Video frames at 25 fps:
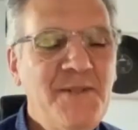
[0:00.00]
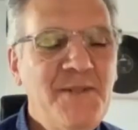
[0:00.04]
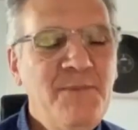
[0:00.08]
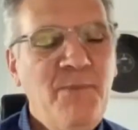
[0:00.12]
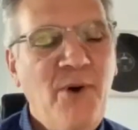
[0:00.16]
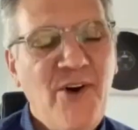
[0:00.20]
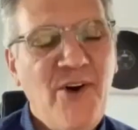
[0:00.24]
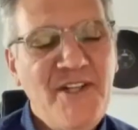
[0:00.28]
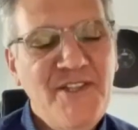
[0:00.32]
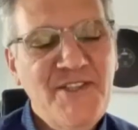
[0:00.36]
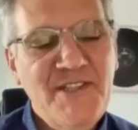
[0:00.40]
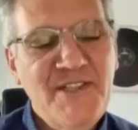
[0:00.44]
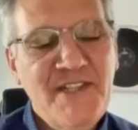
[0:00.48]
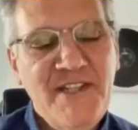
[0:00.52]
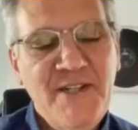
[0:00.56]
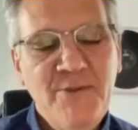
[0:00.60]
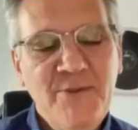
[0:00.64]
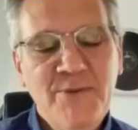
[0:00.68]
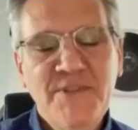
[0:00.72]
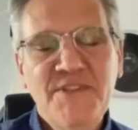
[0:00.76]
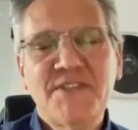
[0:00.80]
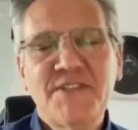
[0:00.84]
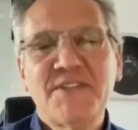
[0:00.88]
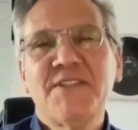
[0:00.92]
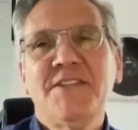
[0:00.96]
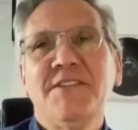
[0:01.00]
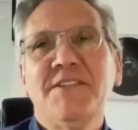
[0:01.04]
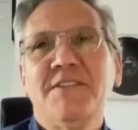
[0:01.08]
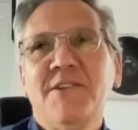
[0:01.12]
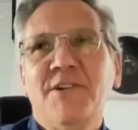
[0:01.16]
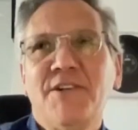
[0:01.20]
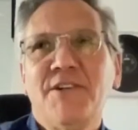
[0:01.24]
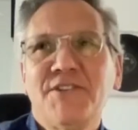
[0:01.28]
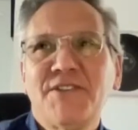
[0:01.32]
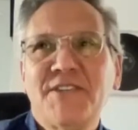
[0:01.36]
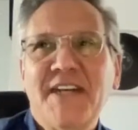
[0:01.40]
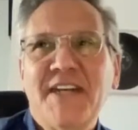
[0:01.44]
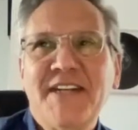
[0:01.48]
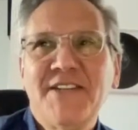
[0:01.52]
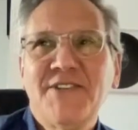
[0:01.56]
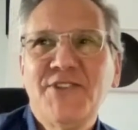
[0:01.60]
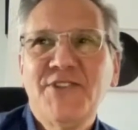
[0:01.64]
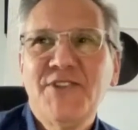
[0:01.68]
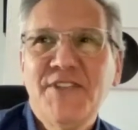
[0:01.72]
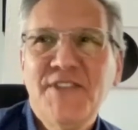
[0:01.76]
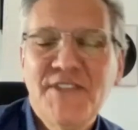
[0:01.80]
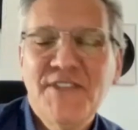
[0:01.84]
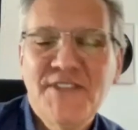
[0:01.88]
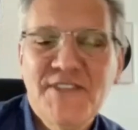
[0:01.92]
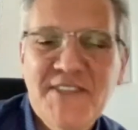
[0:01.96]
in March. I was in Los
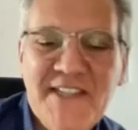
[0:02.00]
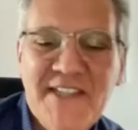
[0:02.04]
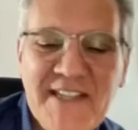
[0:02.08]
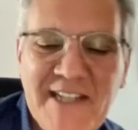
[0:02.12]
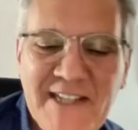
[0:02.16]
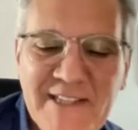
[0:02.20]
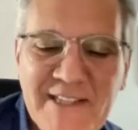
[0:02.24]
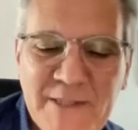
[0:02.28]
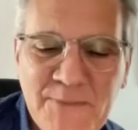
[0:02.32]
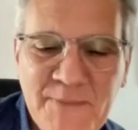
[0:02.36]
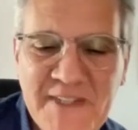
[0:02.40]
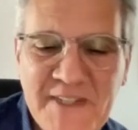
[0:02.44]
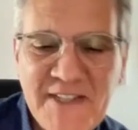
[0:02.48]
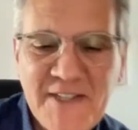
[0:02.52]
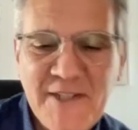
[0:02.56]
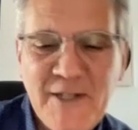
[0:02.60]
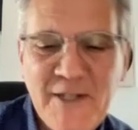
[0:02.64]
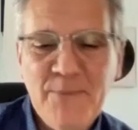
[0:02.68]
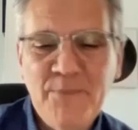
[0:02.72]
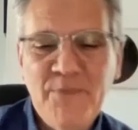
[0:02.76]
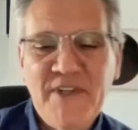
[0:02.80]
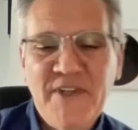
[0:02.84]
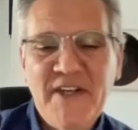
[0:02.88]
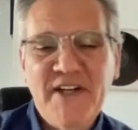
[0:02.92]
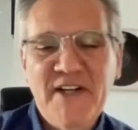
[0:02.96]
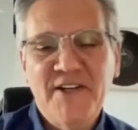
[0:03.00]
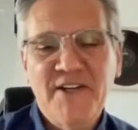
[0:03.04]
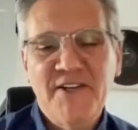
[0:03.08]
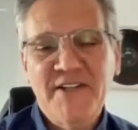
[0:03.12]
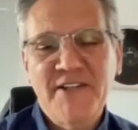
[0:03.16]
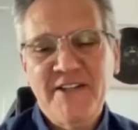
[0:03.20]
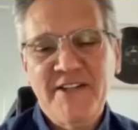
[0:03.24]
Angeles. They asked me to come there,